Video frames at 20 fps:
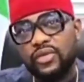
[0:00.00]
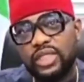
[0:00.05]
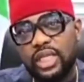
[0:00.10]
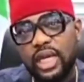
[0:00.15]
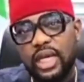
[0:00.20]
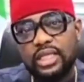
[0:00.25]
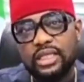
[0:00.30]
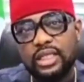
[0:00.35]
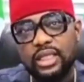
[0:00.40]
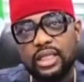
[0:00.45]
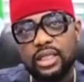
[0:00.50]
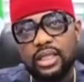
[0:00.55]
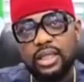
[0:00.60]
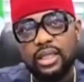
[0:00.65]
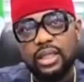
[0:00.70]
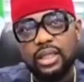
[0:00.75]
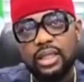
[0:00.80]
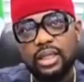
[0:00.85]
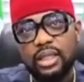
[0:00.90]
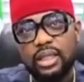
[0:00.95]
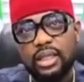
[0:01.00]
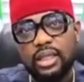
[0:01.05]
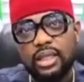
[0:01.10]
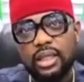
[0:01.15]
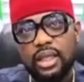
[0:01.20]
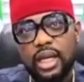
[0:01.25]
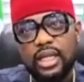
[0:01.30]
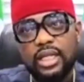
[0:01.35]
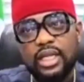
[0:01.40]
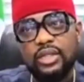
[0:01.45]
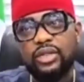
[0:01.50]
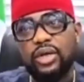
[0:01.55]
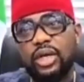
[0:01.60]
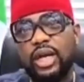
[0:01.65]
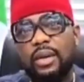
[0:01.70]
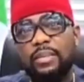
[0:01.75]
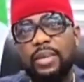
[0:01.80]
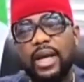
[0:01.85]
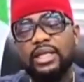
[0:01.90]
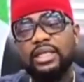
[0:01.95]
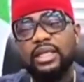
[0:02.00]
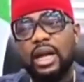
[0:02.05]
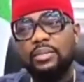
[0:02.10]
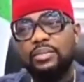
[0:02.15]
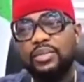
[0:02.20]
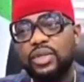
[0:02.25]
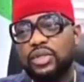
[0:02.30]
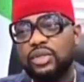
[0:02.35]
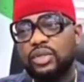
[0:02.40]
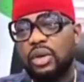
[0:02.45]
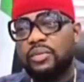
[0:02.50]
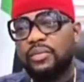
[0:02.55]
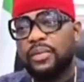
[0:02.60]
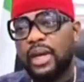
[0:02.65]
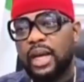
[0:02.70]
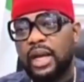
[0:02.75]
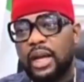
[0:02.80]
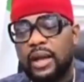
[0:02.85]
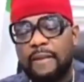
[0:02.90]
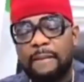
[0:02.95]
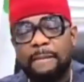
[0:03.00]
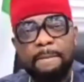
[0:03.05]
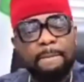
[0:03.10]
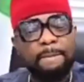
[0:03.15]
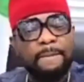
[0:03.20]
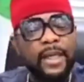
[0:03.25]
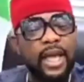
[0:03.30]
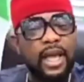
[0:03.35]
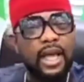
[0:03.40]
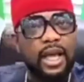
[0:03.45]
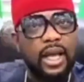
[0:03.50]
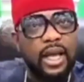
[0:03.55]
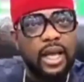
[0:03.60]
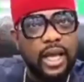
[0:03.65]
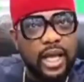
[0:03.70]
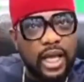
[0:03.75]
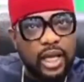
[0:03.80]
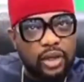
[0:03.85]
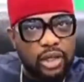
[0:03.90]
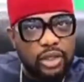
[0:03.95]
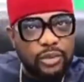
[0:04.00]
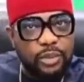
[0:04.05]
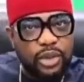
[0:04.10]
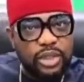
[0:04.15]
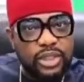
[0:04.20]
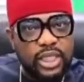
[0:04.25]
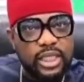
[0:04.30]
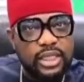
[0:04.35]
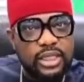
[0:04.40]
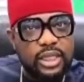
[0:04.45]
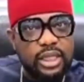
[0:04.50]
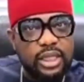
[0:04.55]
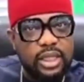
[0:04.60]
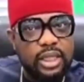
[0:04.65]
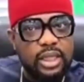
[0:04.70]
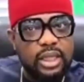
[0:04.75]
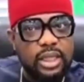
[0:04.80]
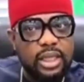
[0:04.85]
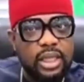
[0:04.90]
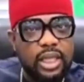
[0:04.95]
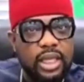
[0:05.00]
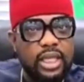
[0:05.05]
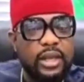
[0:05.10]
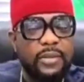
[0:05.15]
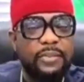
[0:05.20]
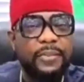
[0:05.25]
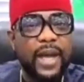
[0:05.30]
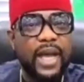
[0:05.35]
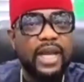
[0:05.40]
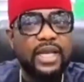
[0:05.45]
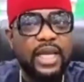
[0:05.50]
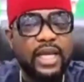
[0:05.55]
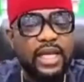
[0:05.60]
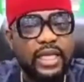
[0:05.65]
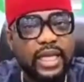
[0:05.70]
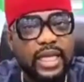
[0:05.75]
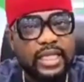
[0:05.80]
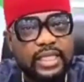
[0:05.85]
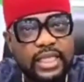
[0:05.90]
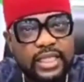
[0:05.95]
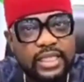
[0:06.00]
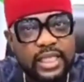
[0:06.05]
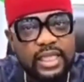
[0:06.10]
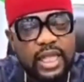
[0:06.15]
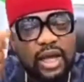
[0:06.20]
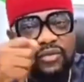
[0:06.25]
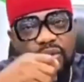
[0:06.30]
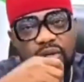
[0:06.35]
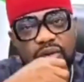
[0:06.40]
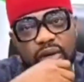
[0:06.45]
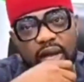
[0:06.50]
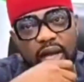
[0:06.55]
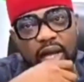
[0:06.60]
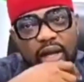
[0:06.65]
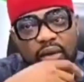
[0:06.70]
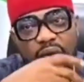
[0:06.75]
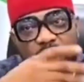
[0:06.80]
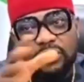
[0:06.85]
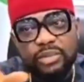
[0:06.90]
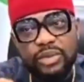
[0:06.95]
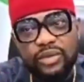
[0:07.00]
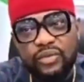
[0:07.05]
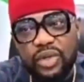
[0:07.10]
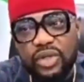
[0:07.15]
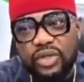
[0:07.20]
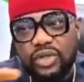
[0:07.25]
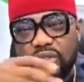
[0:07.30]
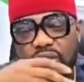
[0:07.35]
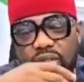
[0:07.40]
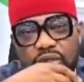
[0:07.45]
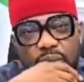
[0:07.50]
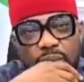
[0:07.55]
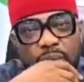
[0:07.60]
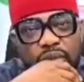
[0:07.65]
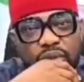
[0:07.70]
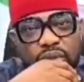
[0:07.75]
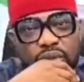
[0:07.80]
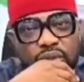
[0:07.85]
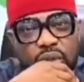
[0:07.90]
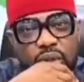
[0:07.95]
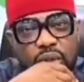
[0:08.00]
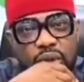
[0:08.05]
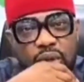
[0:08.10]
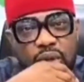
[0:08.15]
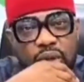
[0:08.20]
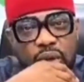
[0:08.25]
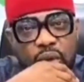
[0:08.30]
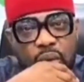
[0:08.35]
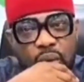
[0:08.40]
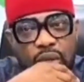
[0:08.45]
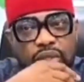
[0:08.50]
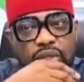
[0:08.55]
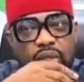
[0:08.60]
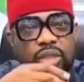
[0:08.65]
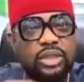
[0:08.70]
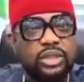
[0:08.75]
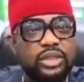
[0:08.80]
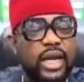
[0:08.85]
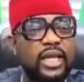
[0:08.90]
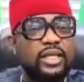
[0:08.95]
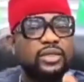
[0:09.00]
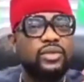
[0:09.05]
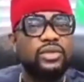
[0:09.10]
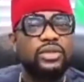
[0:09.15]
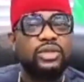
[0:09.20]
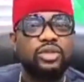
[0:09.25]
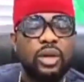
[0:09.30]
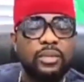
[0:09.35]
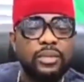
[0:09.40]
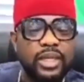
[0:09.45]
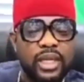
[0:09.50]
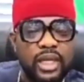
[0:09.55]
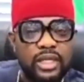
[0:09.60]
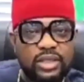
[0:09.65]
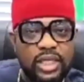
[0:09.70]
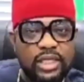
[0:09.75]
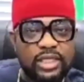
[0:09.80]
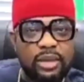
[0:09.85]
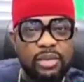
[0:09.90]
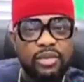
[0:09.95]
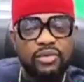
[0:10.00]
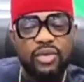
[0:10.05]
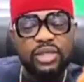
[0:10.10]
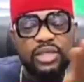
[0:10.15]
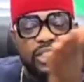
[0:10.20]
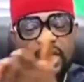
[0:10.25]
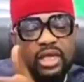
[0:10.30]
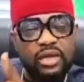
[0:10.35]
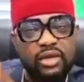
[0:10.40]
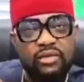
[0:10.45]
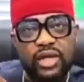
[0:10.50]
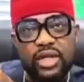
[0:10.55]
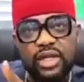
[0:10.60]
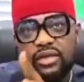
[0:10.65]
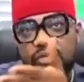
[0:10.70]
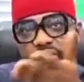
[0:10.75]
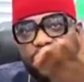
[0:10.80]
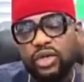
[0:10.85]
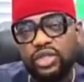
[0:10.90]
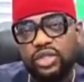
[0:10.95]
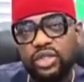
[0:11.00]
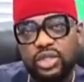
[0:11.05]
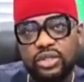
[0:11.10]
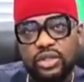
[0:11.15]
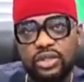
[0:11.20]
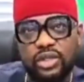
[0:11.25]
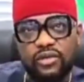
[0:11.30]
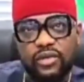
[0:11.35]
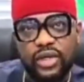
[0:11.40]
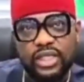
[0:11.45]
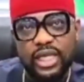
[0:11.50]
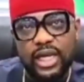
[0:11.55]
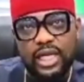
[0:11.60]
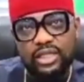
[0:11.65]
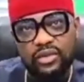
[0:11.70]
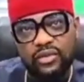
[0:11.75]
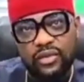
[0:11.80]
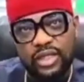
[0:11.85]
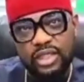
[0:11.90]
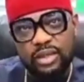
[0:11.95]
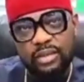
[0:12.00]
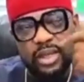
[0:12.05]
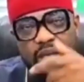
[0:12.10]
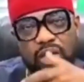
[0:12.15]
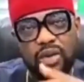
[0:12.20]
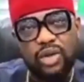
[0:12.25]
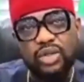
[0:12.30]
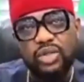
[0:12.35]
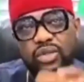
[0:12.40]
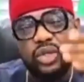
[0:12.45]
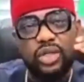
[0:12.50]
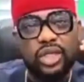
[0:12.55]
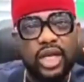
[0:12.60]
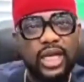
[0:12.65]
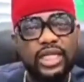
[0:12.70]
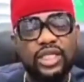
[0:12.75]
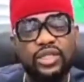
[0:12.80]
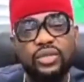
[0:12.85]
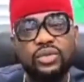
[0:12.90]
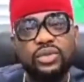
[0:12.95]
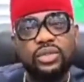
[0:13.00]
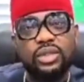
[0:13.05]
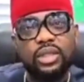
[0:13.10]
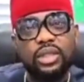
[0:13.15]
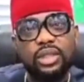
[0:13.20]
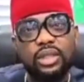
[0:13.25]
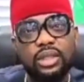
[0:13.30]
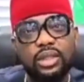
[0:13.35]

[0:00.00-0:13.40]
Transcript: envisaged. And you talk about abuse of court process. The pending cases in that Federal High Court before Justice Omotosho was on trying to stop the National Assembly from taking over the functions of the Rivers State House of Assembly and all those other issues.